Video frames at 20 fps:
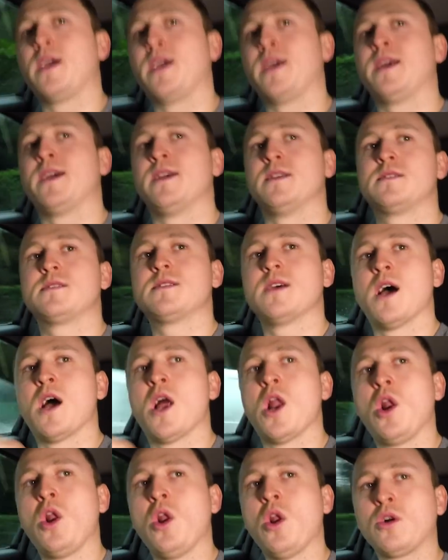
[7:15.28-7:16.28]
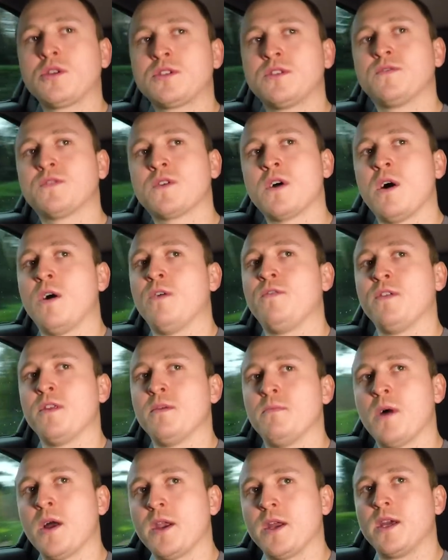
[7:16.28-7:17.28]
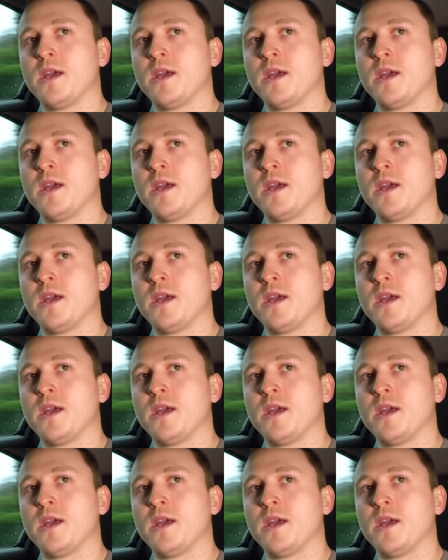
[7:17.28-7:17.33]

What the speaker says: it is a lot of car for the money.